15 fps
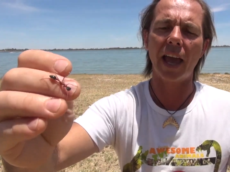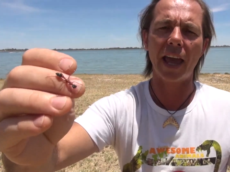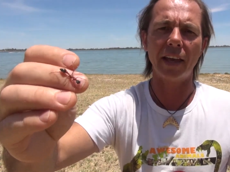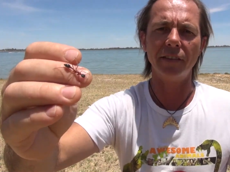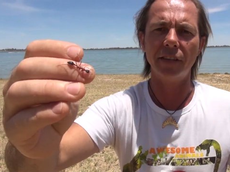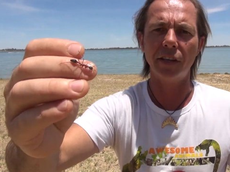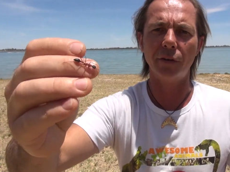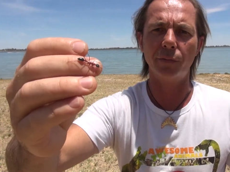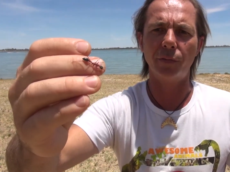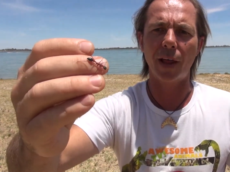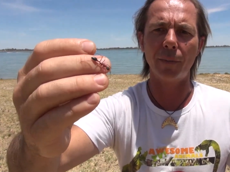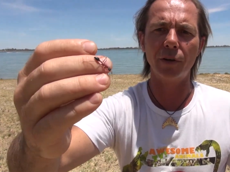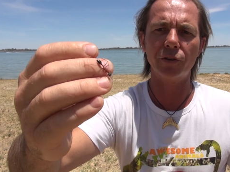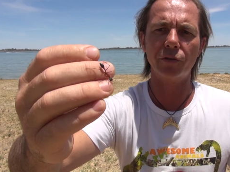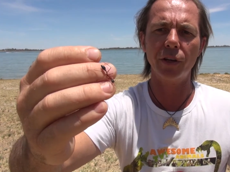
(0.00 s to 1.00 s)

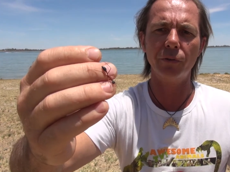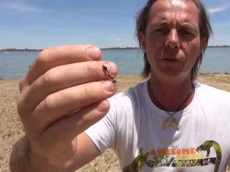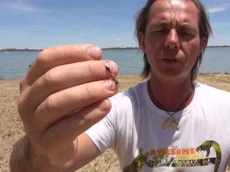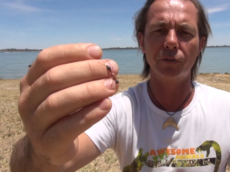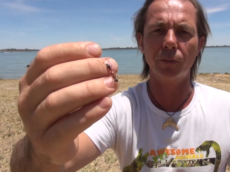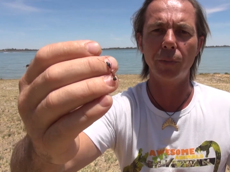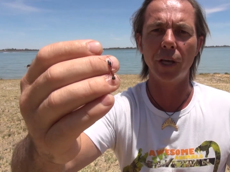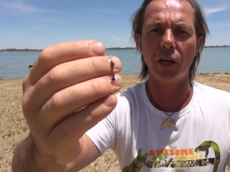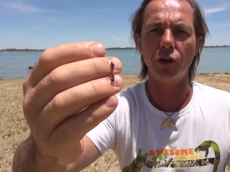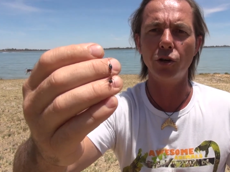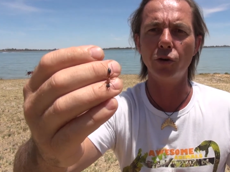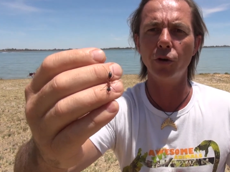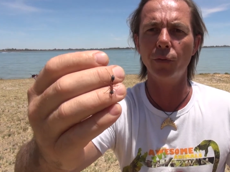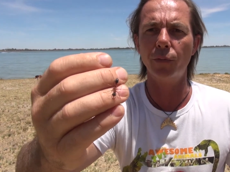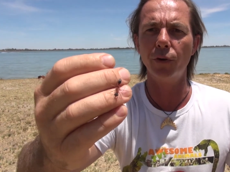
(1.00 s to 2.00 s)
anti-inflammatory, which would be a
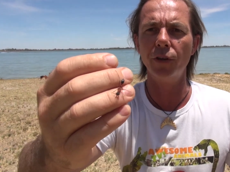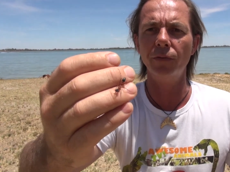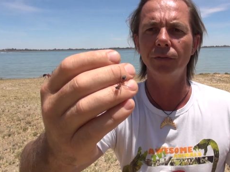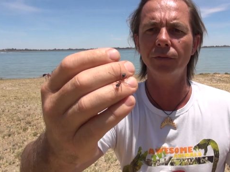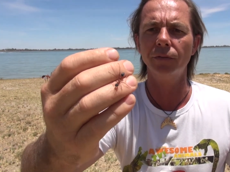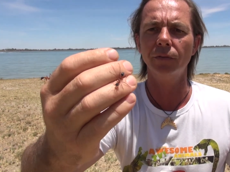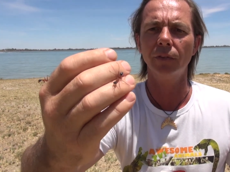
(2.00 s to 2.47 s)
Nurofen,